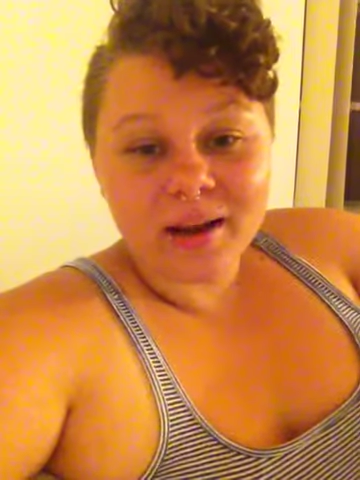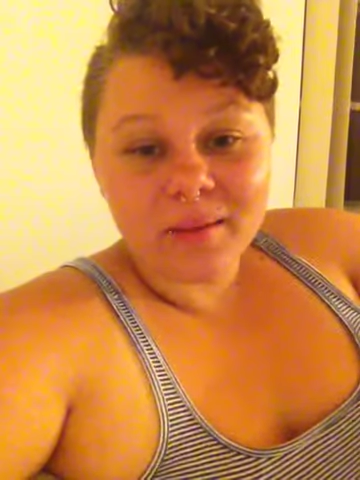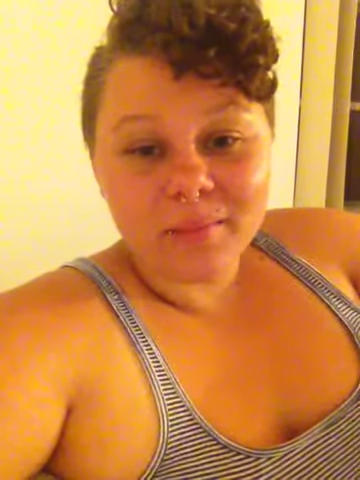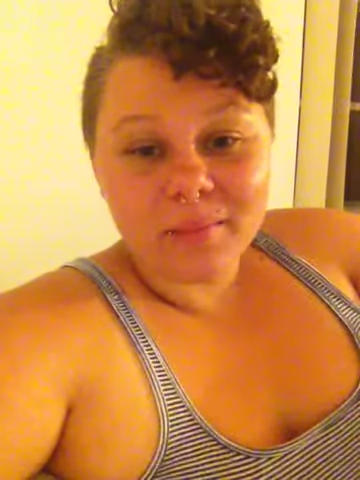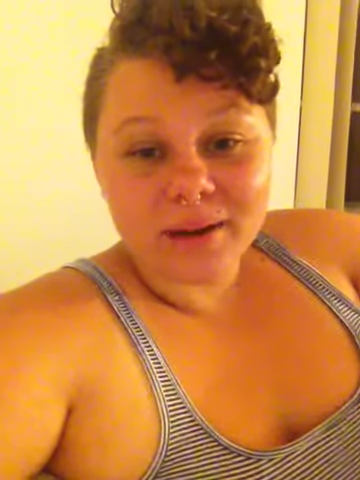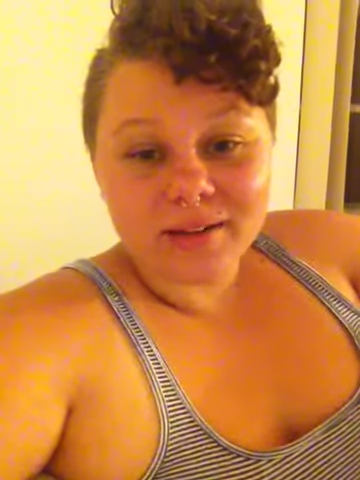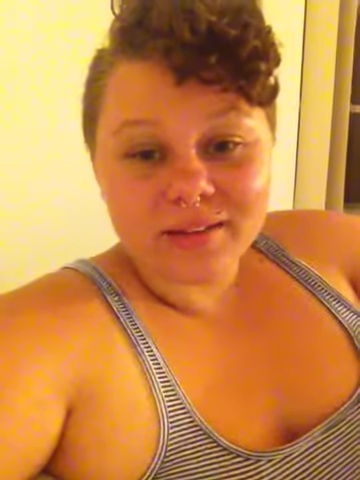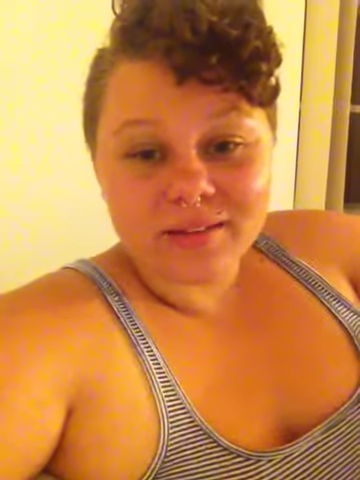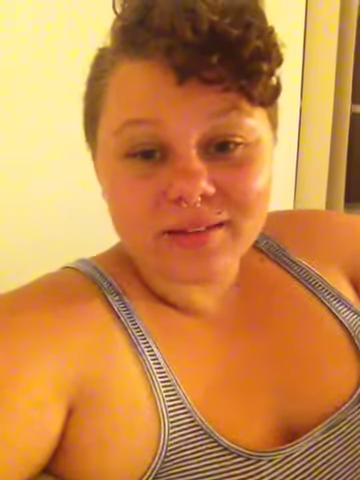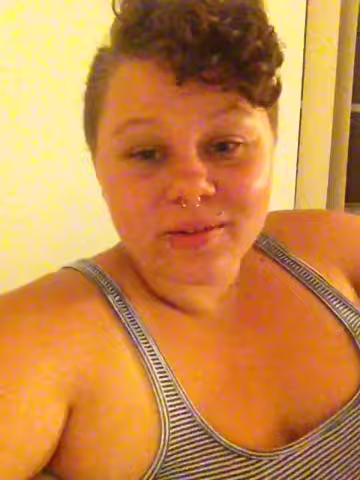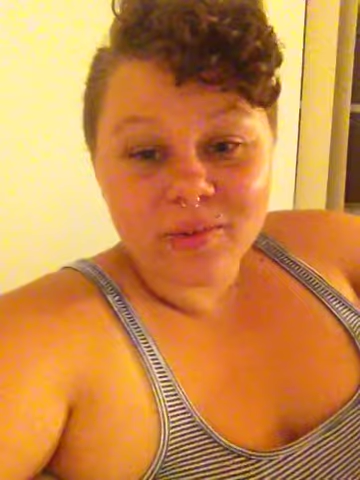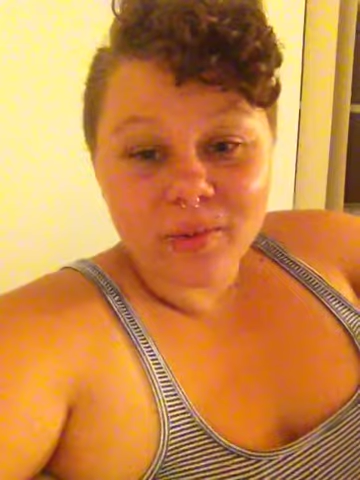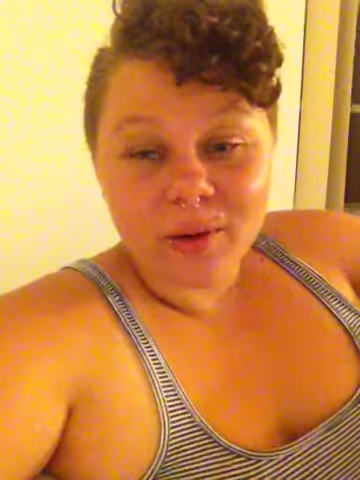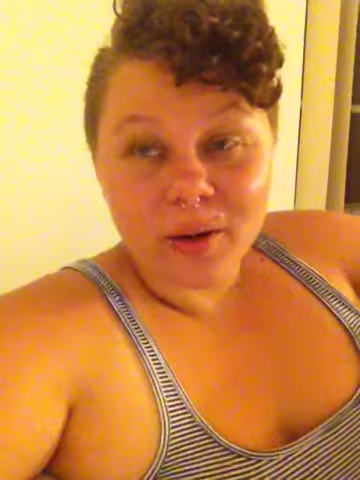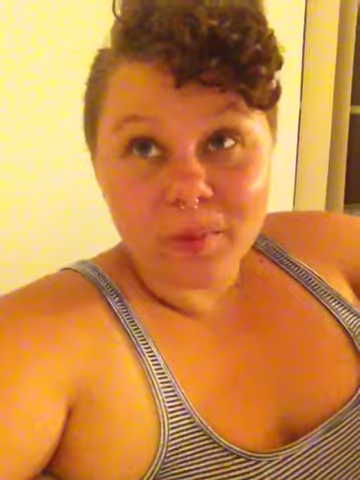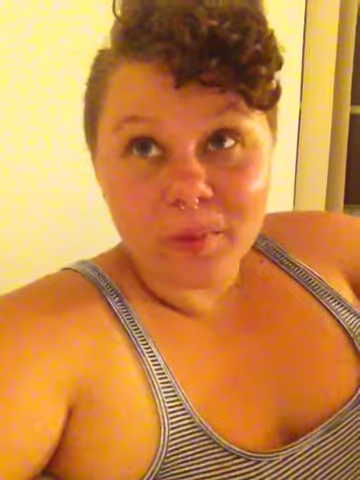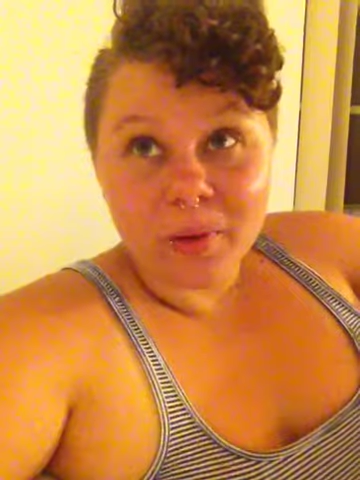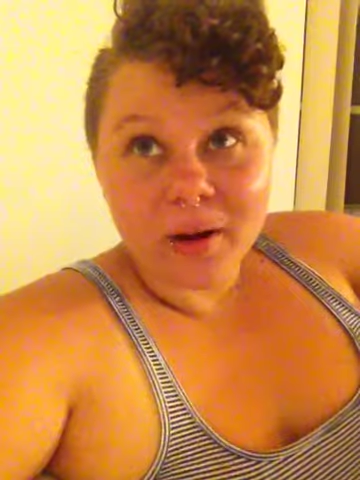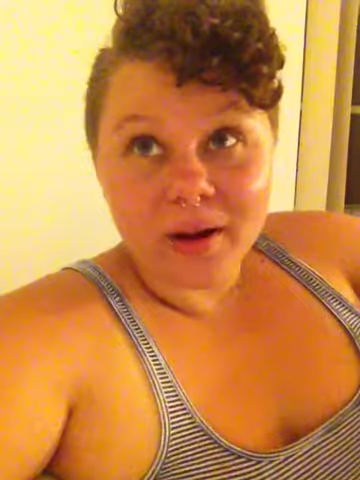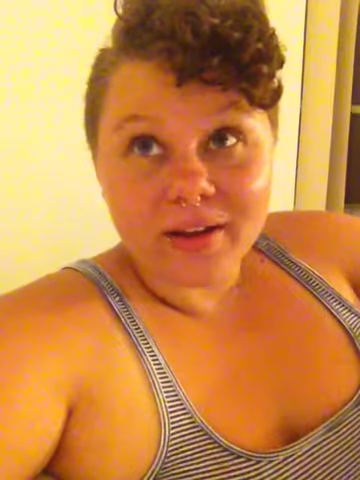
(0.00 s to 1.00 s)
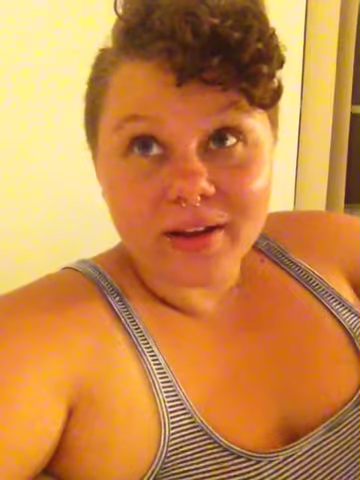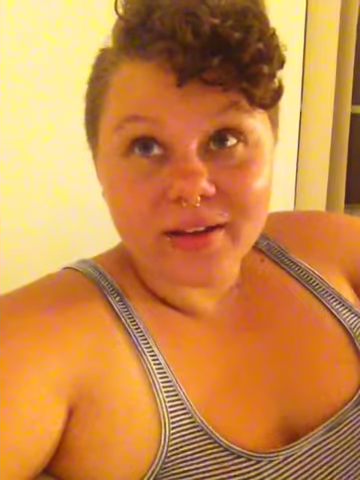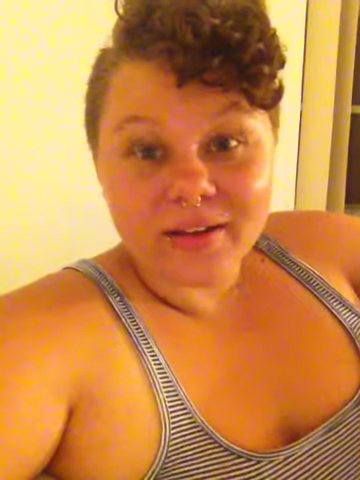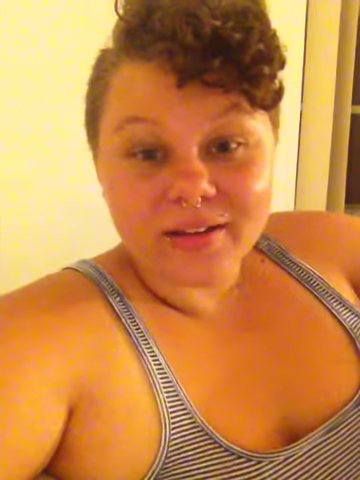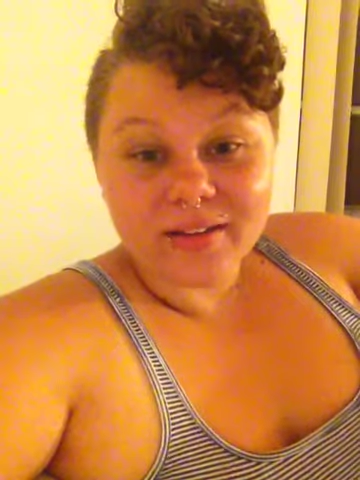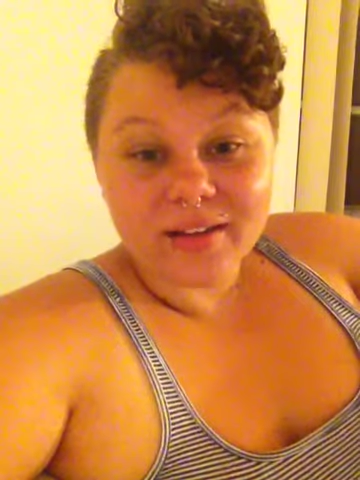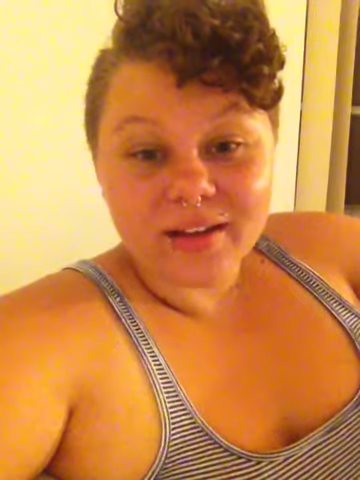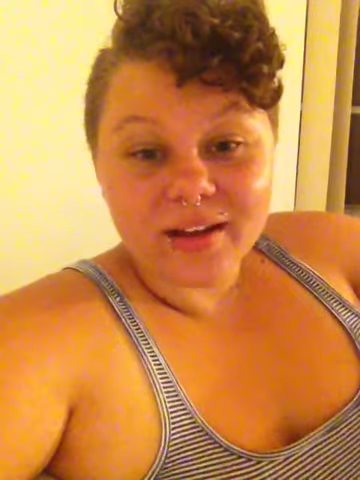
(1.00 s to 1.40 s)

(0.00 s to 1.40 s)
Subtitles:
I'm back to square one.